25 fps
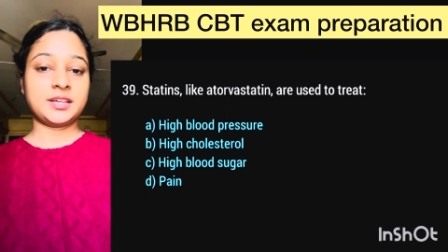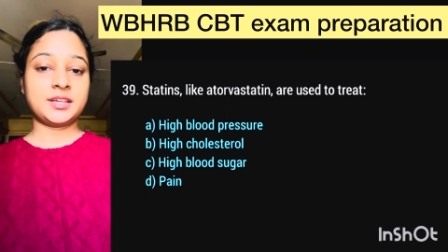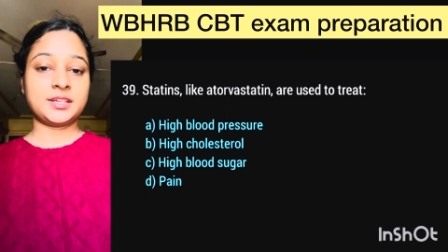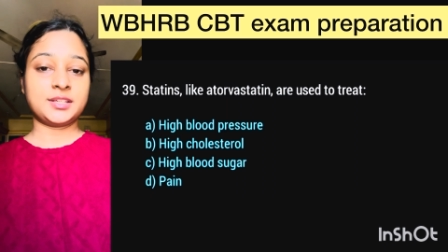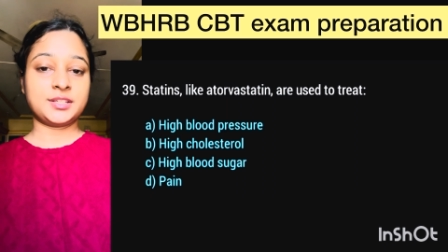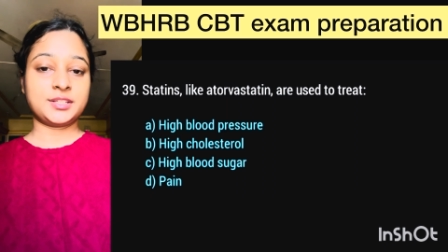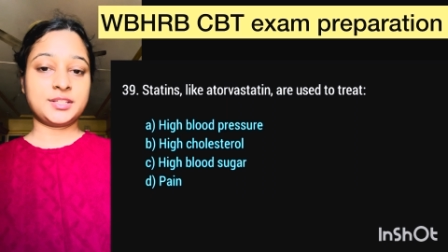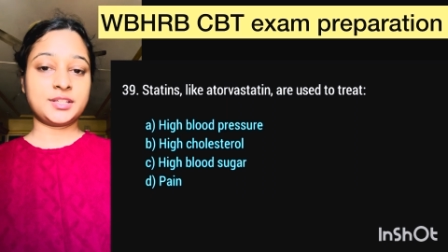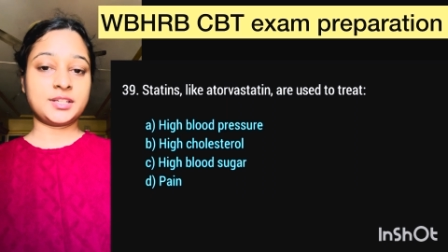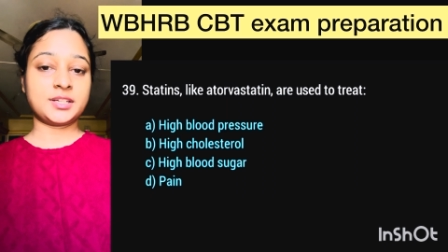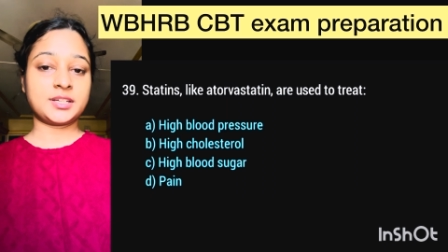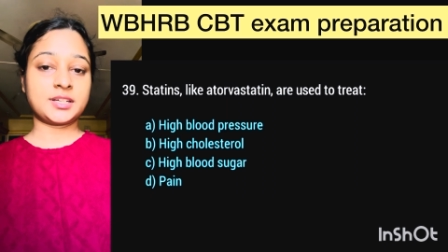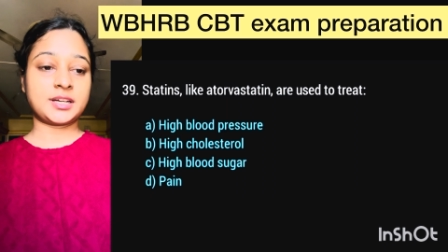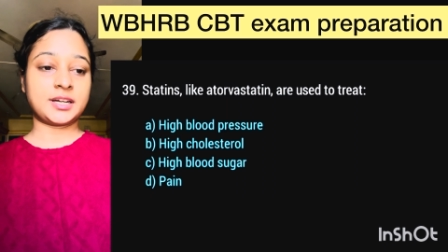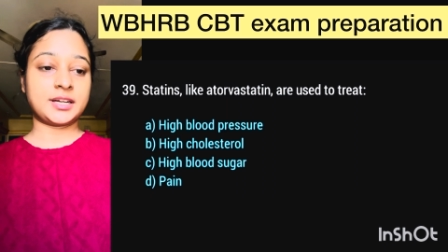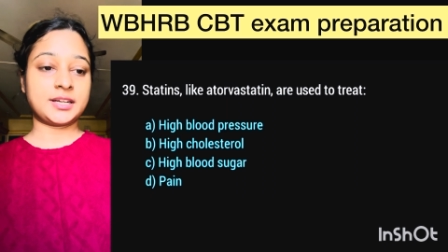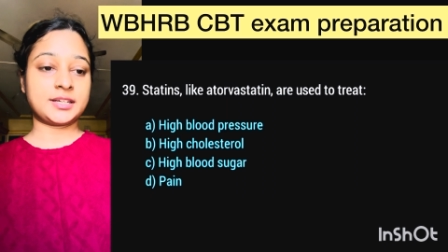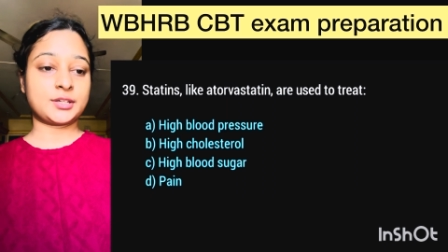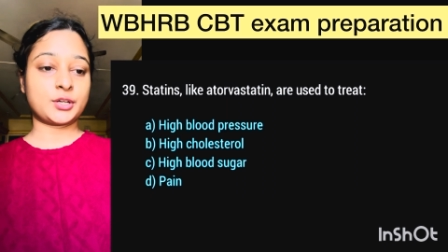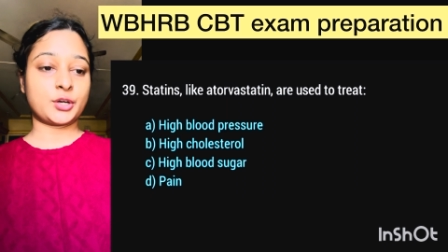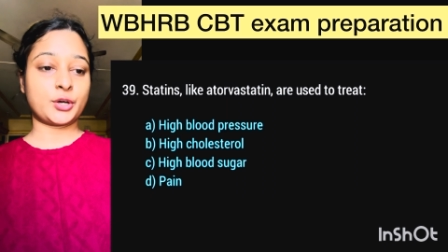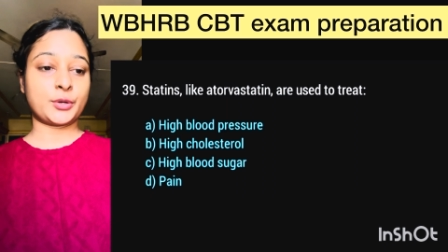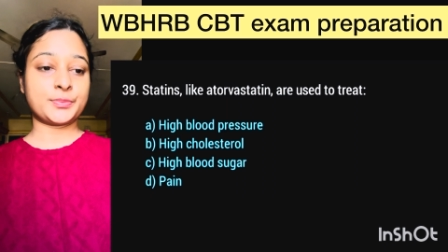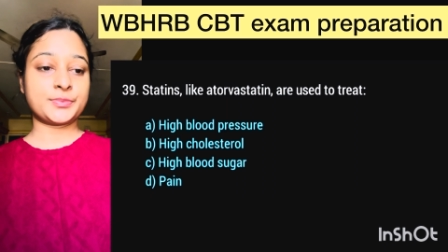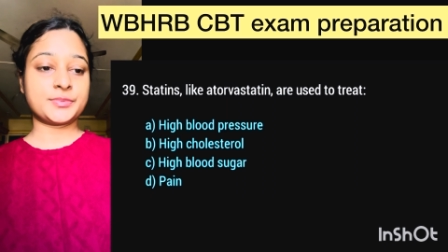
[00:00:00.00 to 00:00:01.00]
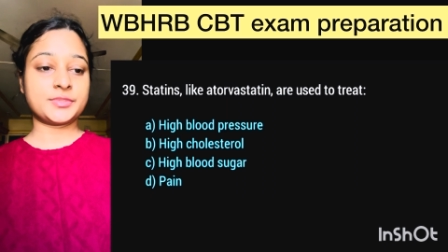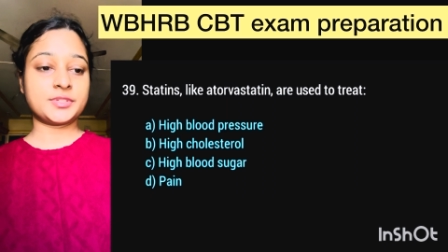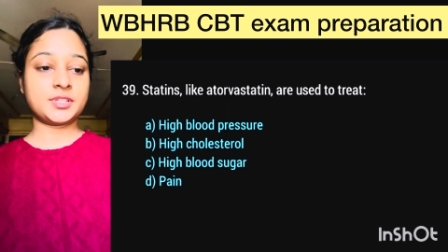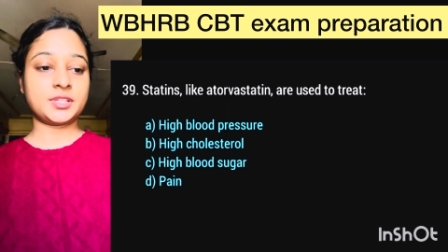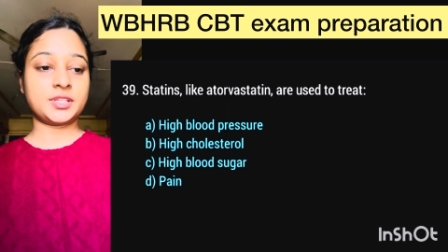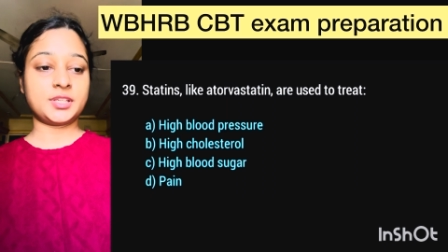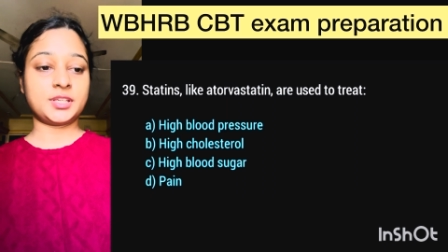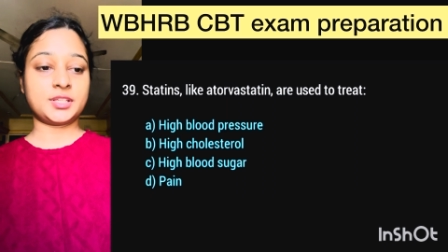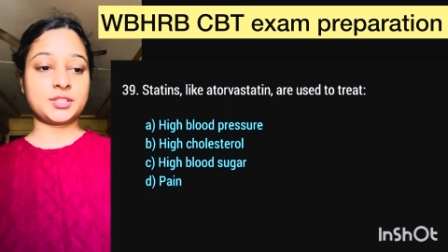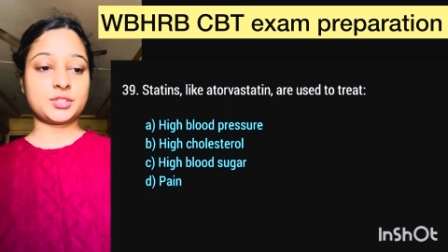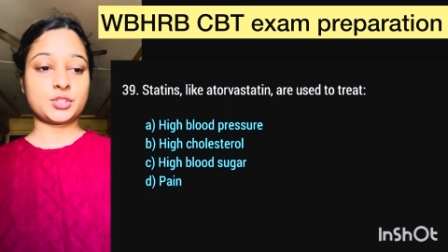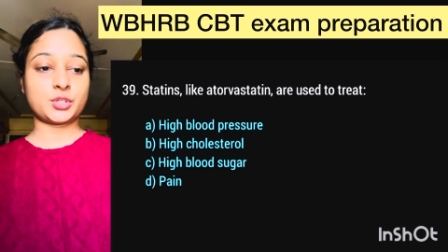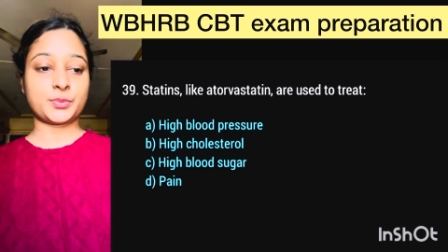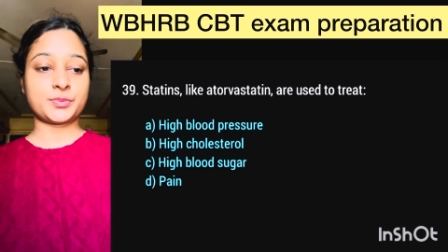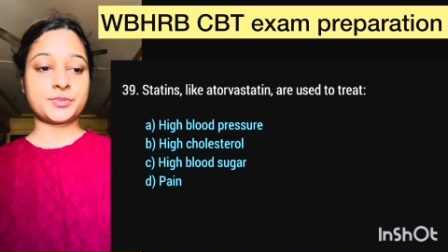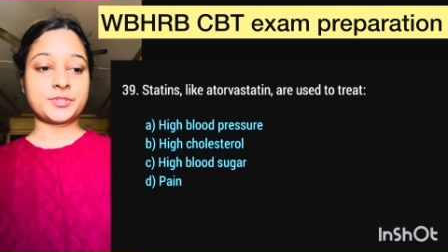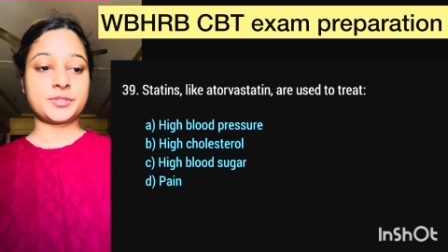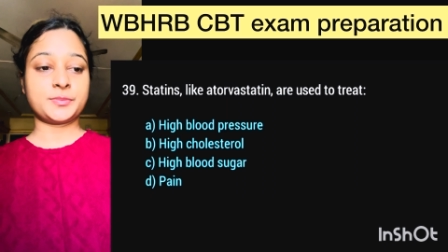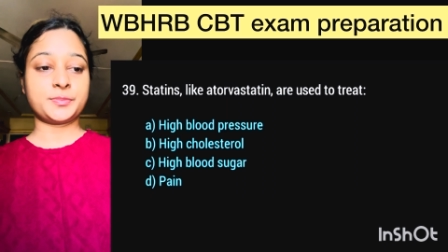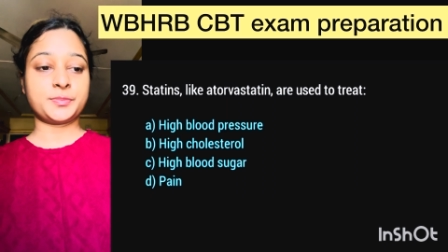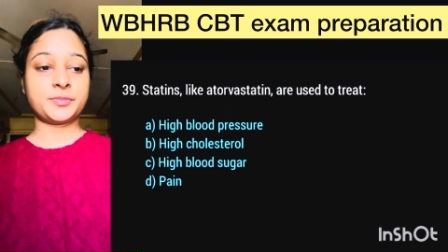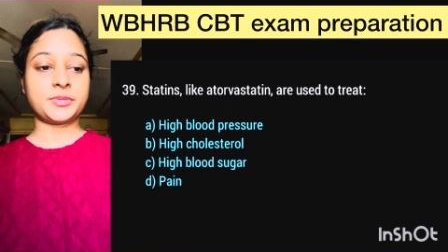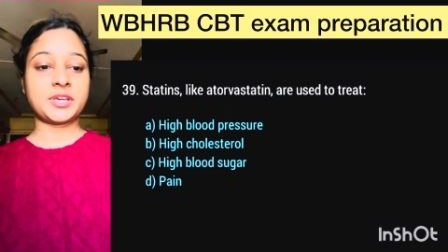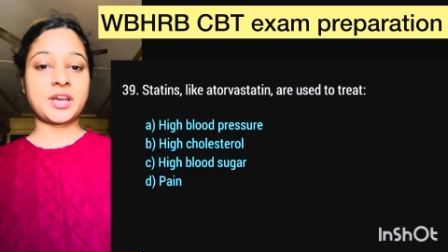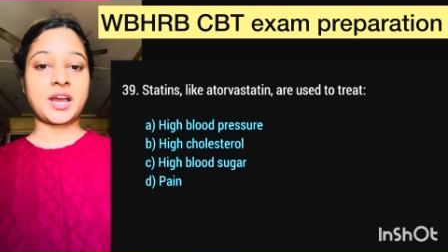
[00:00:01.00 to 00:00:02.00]
Here correct option is
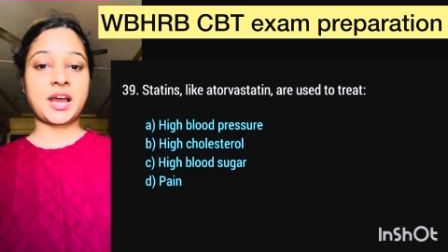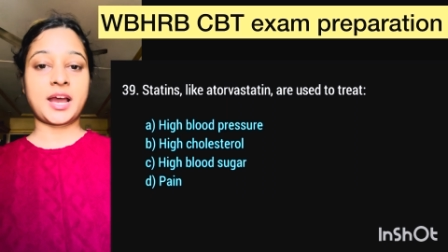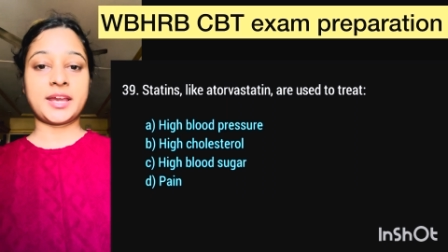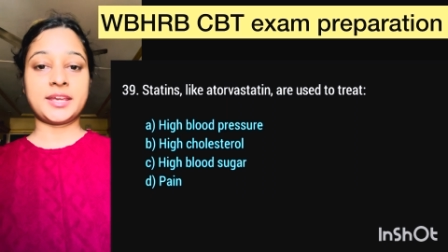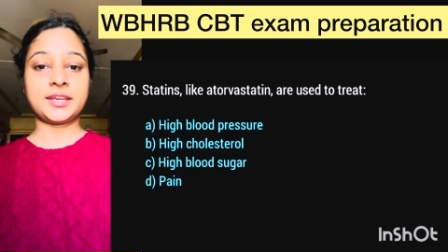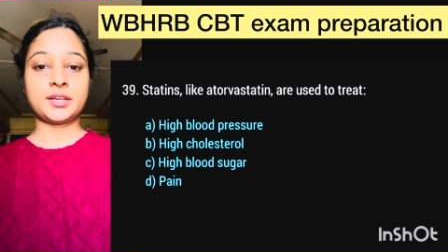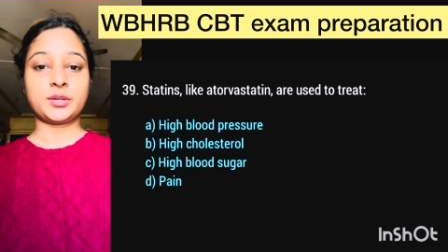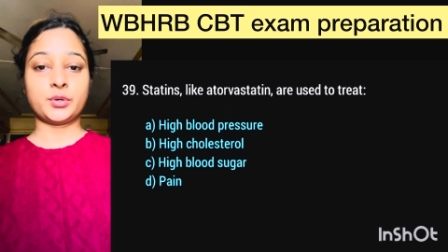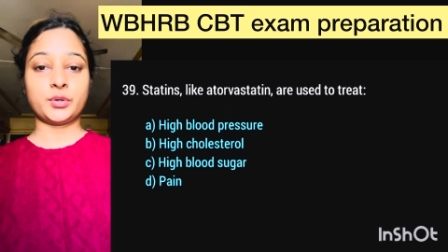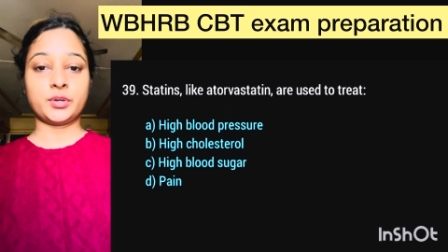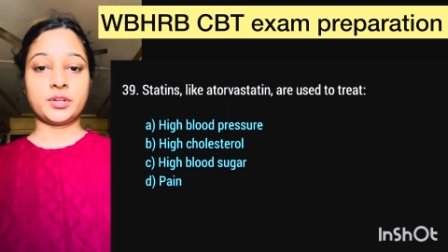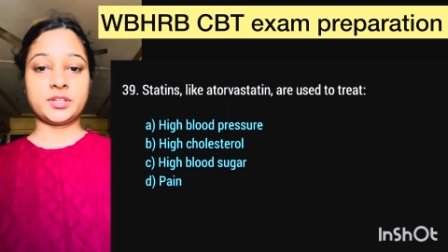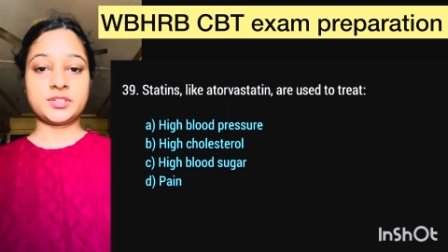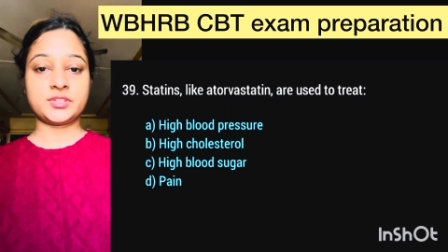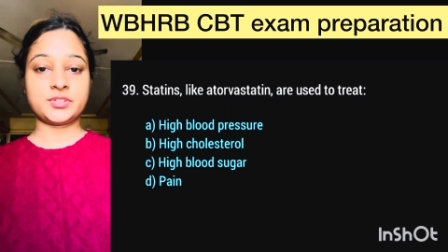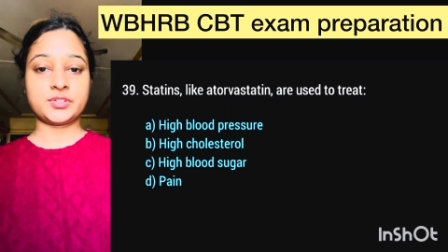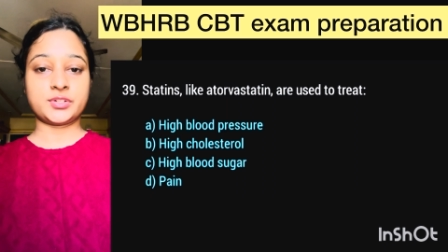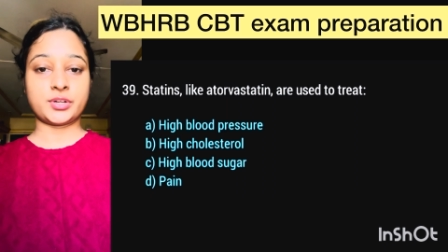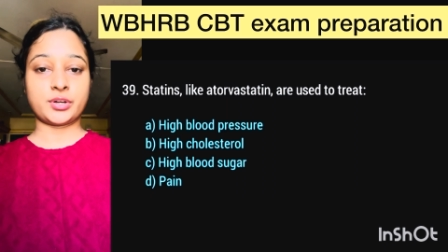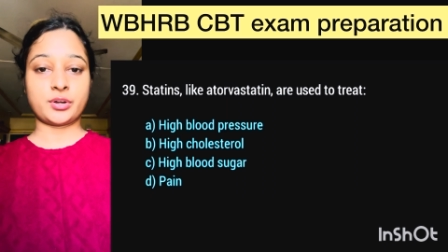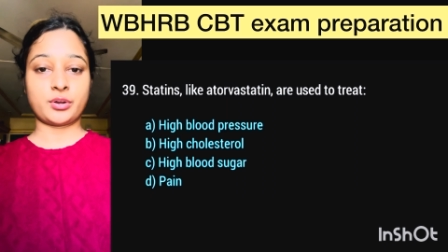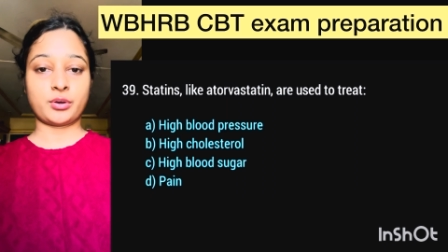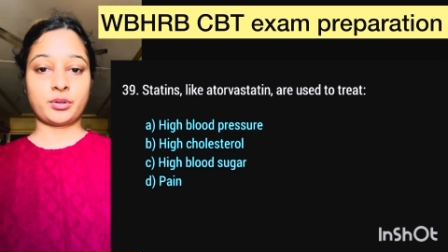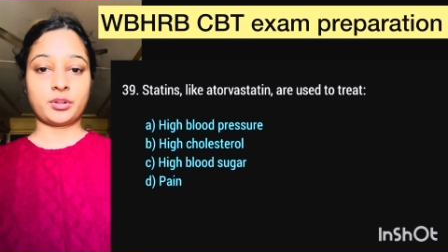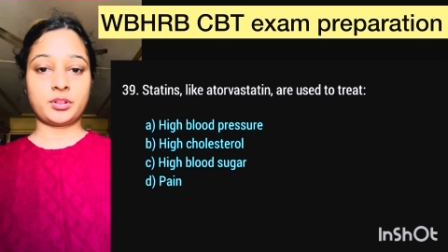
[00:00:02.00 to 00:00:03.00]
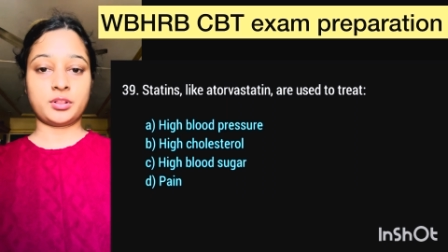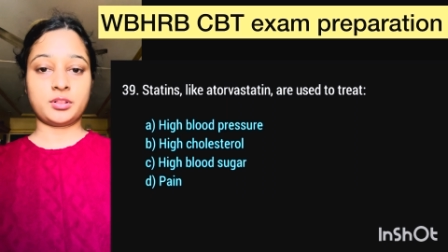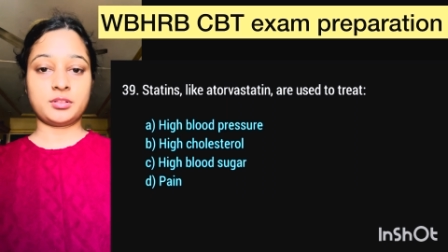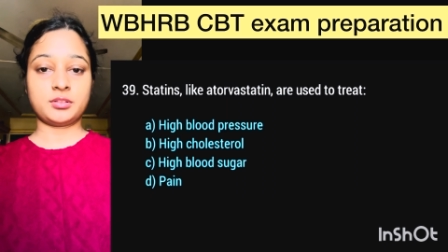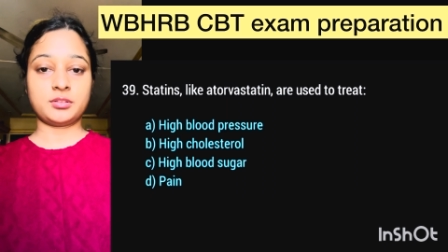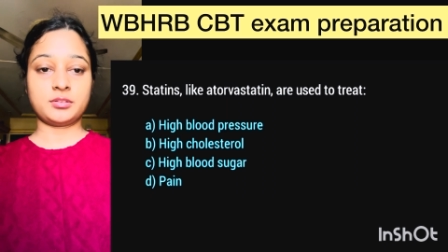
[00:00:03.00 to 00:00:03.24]
option B, high cholesterol.